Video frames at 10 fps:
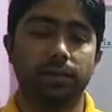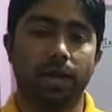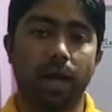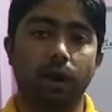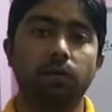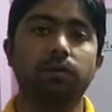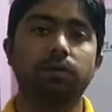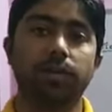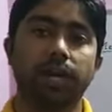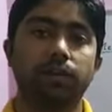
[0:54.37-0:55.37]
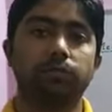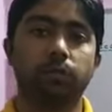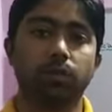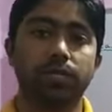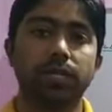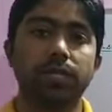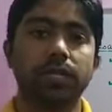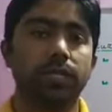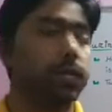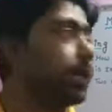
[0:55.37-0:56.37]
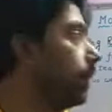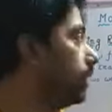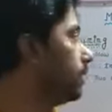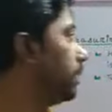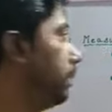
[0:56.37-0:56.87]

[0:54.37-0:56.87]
how rate of motion is